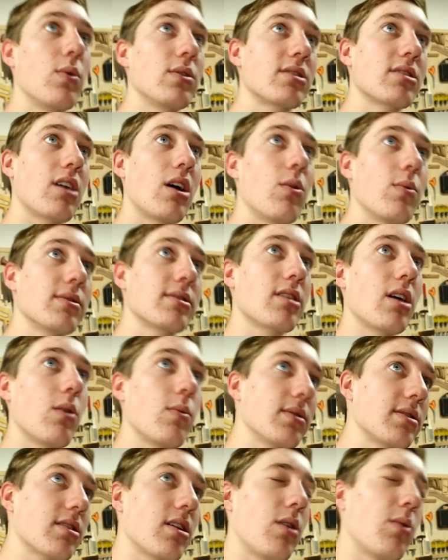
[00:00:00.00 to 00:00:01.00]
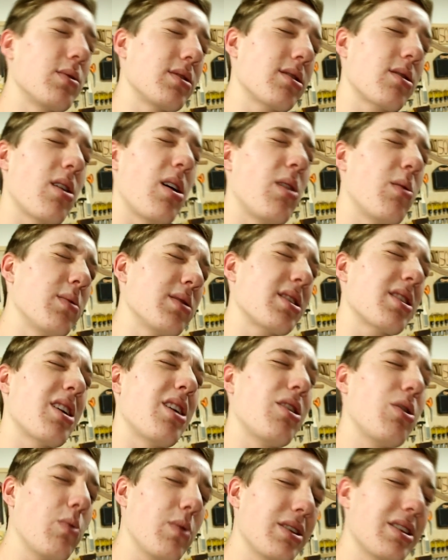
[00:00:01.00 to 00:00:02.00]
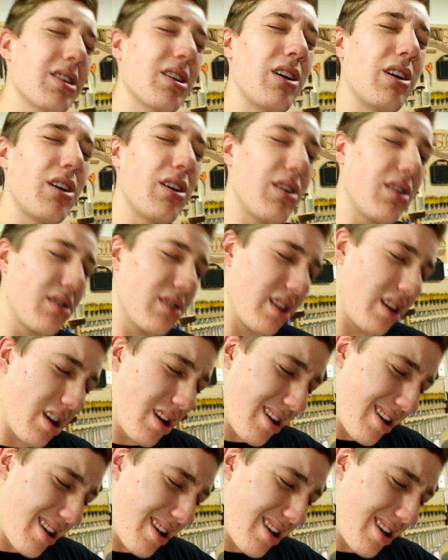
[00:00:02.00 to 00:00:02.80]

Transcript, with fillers: what's it called, what's it called, what's it called, what's it called, what's it called, what's it